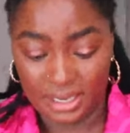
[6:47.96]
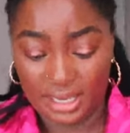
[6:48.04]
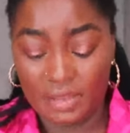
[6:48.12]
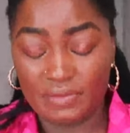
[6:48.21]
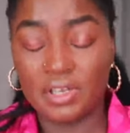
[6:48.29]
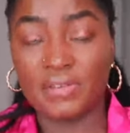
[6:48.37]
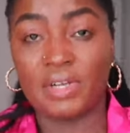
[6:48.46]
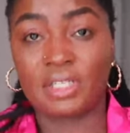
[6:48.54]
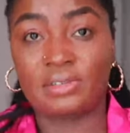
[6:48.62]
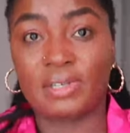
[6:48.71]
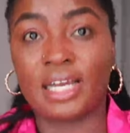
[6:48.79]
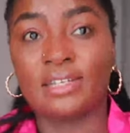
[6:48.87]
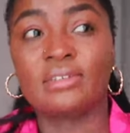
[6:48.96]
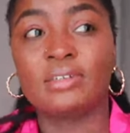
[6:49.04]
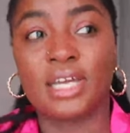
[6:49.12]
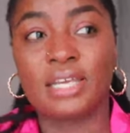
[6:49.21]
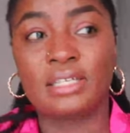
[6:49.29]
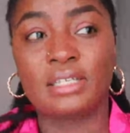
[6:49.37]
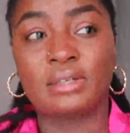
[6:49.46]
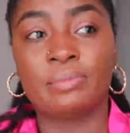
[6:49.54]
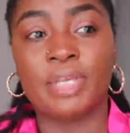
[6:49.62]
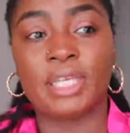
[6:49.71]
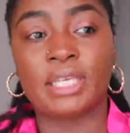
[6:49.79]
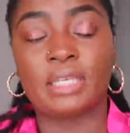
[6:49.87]
Even if I tried
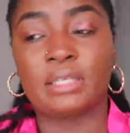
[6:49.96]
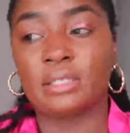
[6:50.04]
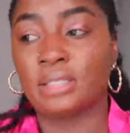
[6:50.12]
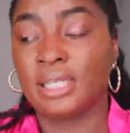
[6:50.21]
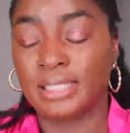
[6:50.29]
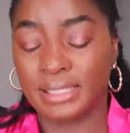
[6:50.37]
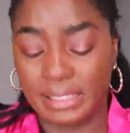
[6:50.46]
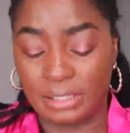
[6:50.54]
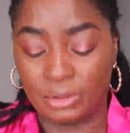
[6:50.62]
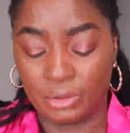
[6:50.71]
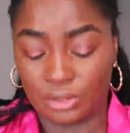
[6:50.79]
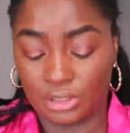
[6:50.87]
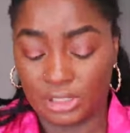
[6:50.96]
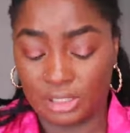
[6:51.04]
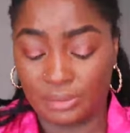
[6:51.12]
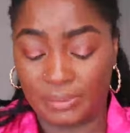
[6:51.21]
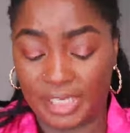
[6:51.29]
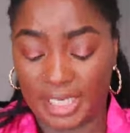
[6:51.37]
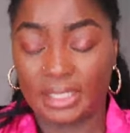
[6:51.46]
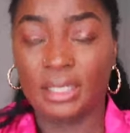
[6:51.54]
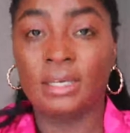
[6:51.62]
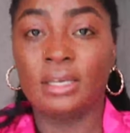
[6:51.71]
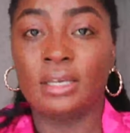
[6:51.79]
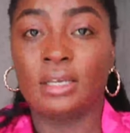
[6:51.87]
making like tailor made,
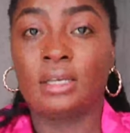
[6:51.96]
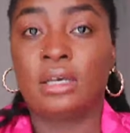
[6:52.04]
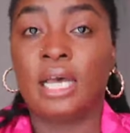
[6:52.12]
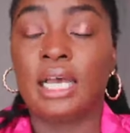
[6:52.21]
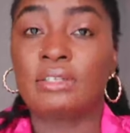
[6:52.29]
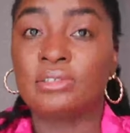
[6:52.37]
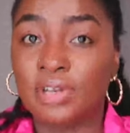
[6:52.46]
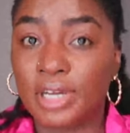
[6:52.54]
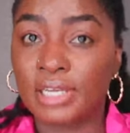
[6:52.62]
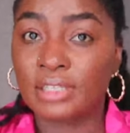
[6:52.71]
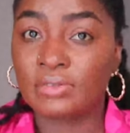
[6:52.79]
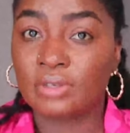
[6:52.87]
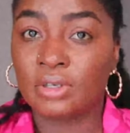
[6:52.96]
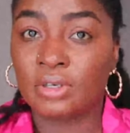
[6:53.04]
I tried